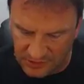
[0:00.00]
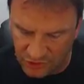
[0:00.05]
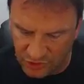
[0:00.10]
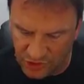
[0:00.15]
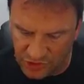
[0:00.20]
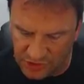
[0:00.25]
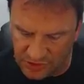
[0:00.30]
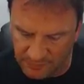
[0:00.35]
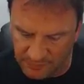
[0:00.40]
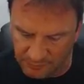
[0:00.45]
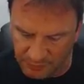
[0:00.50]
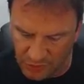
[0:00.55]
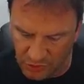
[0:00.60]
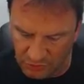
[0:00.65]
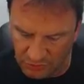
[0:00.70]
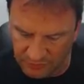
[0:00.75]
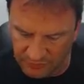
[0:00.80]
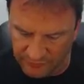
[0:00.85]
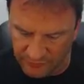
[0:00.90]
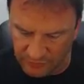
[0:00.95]
Just a
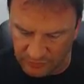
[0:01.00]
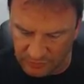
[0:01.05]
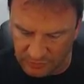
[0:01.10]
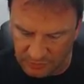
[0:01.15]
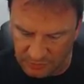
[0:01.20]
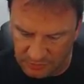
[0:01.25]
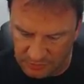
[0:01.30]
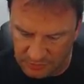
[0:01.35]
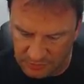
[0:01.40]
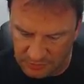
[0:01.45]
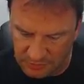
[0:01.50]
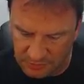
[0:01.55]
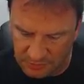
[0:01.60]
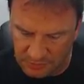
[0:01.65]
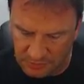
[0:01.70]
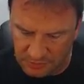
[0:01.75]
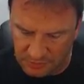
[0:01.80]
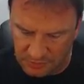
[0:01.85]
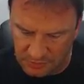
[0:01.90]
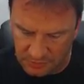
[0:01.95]
beautiful,
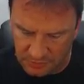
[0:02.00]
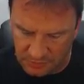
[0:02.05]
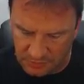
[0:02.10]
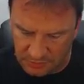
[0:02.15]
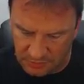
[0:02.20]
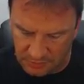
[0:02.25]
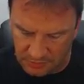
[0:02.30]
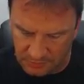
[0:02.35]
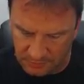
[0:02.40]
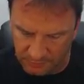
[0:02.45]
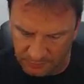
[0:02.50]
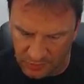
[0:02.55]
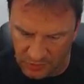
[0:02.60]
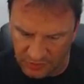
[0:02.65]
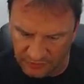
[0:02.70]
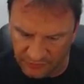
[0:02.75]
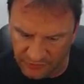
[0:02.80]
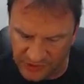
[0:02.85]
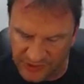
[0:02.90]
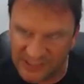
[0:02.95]

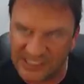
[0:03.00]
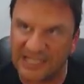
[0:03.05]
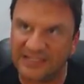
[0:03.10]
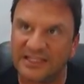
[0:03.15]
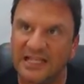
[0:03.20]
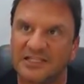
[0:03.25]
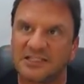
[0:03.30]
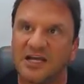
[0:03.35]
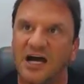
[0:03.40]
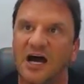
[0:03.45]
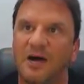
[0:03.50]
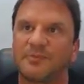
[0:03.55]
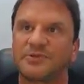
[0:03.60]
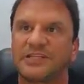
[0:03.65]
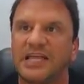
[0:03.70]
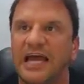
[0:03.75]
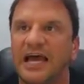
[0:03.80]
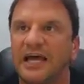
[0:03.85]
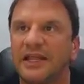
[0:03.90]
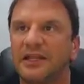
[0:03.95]
beautiful set that
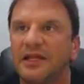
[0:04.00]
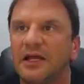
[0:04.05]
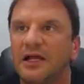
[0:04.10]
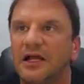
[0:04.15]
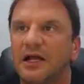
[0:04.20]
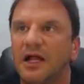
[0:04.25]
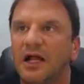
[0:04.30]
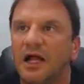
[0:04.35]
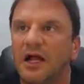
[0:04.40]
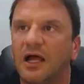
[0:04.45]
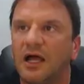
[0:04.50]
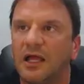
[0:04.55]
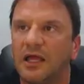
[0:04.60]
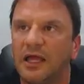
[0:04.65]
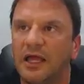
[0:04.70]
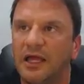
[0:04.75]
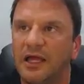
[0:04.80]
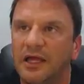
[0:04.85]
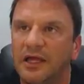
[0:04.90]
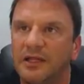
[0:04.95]
Topps had.
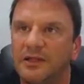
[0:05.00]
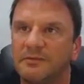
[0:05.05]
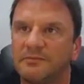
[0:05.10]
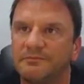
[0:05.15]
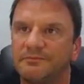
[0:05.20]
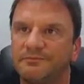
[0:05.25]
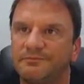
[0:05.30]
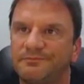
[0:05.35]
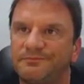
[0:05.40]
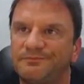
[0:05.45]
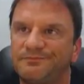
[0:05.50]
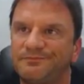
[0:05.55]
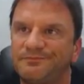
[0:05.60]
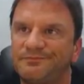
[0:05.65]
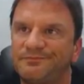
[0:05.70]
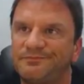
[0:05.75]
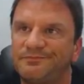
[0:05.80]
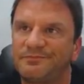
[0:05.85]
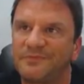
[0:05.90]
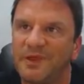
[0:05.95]
And
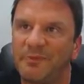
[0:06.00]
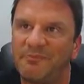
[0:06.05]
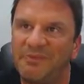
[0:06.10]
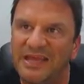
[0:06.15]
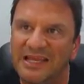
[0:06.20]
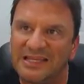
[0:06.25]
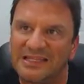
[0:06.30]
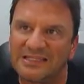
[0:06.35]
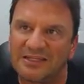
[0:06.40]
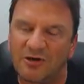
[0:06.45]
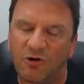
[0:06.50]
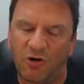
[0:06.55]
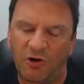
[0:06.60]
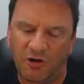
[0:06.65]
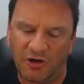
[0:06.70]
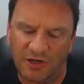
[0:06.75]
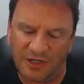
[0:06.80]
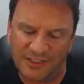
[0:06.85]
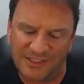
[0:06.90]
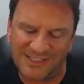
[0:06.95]
the big
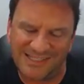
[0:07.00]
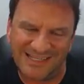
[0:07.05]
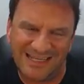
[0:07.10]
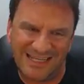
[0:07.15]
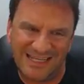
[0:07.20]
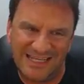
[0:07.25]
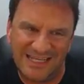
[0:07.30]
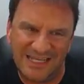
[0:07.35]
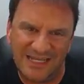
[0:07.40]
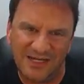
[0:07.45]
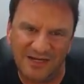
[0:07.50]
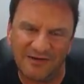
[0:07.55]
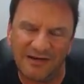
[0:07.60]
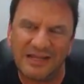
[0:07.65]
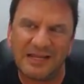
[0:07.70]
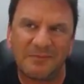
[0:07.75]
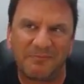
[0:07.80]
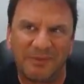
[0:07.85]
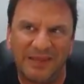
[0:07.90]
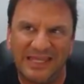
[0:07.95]
cards in here
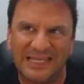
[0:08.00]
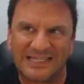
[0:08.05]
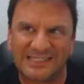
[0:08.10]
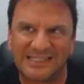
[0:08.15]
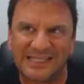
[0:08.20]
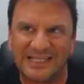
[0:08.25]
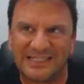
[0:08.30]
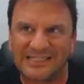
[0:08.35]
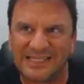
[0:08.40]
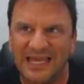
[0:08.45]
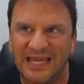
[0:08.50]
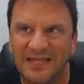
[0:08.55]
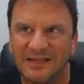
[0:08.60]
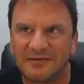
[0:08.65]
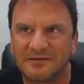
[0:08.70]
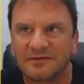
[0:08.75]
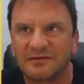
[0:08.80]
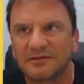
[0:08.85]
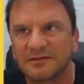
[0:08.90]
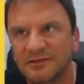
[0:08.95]
in a PSA
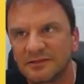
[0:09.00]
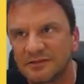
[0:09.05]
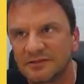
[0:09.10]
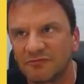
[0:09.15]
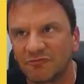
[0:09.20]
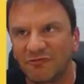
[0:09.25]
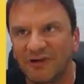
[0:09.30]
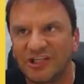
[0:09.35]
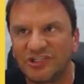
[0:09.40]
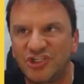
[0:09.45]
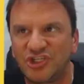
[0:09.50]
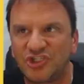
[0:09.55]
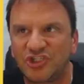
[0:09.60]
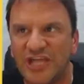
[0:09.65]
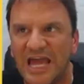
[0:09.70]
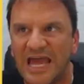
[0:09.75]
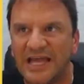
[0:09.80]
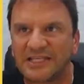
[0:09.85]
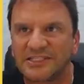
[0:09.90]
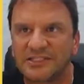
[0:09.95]
10, Reggie
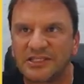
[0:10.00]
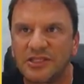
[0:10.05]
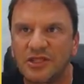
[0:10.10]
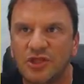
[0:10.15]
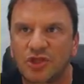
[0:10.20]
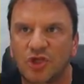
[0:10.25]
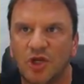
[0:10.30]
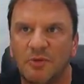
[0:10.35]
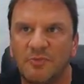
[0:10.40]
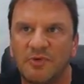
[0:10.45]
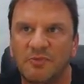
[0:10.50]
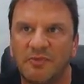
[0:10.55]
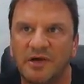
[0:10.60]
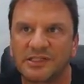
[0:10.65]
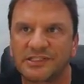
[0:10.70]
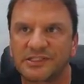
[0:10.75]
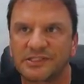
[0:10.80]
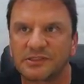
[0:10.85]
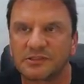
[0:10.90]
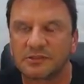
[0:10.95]
Jackson, Thurman
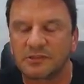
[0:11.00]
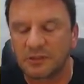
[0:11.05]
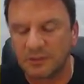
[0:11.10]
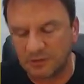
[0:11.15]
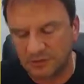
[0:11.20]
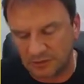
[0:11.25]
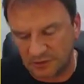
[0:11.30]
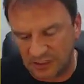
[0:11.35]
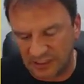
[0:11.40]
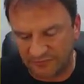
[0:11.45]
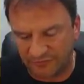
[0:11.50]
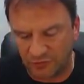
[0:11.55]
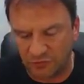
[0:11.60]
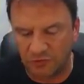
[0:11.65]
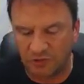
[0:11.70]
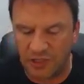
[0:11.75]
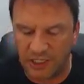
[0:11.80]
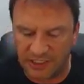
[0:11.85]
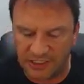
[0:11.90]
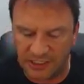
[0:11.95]
Munson. If
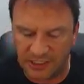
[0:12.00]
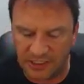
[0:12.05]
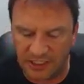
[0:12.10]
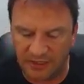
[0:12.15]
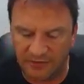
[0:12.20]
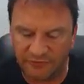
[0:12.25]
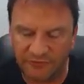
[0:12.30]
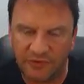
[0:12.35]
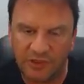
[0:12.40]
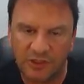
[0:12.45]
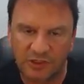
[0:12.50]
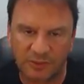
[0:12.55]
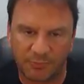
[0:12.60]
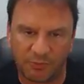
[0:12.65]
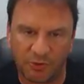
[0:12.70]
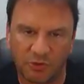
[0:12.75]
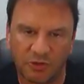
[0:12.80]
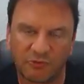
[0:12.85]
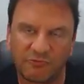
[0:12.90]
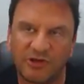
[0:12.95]
you're lucky enough to
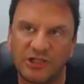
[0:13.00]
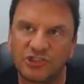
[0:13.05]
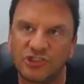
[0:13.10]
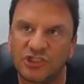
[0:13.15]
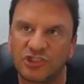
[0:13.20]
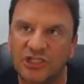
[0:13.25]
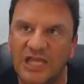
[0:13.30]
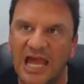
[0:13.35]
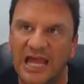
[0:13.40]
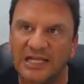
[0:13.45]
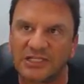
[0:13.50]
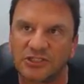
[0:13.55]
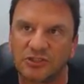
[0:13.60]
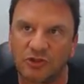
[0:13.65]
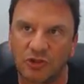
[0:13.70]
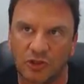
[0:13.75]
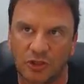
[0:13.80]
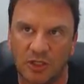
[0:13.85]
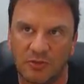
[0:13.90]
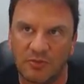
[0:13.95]
pull a Reggie
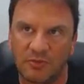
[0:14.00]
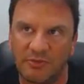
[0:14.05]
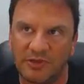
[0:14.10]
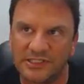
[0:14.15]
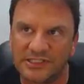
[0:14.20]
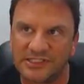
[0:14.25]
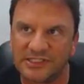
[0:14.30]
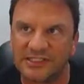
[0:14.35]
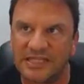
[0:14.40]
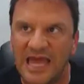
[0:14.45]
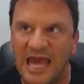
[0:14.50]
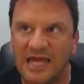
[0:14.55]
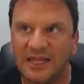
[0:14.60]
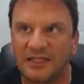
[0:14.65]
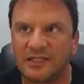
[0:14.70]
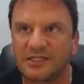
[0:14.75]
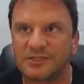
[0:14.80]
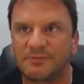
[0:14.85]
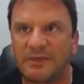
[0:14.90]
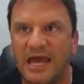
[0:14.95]
Jackson or Thurman Munson out
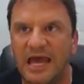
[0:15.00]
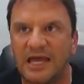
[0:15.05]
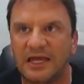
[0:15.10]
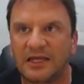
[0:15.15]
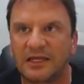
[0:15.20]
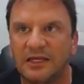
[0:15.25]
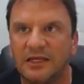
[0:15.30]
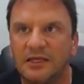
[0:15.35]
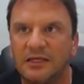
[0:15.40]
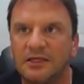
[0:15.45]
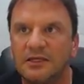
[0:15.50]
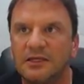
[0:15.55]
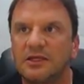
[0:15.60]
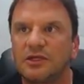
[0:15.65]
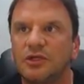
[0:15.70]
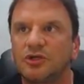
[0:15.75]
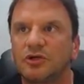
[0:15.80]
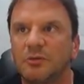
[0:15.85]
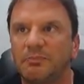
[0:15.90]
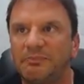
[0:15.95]
of this pack,
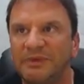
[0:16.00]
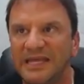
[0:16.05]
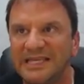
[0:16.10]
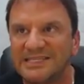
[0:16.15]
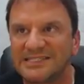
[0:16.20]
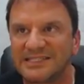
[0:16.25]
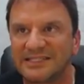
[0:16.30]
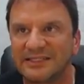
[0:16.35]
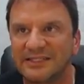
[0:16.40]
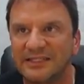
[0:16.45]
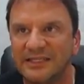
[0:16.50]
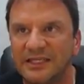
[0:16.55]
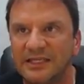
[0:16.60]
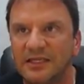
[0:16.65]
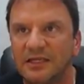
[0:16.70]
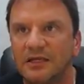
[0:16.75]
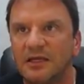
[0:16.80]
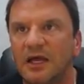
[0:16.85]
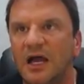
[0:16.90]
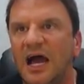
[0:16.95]
you're
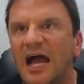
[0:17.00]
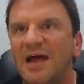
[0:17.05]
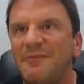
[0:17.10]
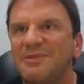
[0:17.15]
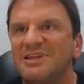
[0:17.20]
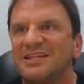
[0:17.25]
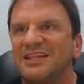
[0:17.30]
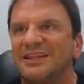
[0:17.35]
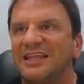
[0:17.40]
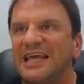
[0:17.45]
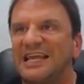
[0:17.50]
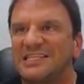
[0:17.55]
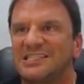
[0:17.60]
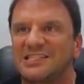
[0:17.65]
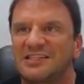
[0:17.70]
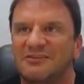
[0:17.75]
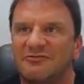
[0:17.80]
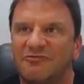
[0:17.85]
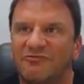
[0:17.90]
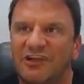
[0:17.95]
basically, I mean, the
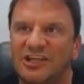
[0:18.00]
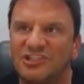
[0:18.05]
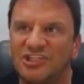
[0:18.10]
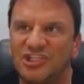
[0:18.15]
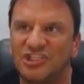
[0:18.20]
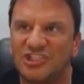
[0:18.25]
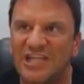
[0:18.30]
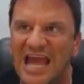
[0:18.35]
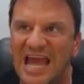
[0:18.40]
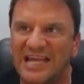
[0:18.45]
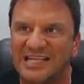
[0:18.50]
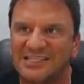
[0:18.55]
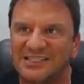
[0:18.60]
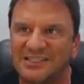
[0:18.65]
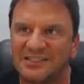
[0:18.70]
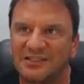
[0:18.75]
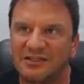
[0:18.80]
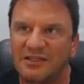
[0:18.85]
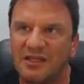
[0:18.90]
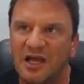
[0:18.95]
last Reggie
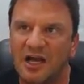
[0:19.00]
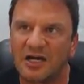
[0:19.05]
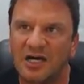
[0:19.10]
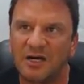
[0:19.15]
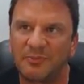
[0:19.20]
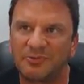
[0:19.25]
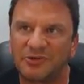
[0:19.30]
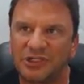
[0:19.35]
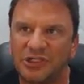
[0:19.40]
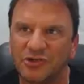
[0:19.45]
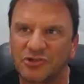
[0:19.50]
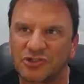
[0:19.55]
Jackson a couple of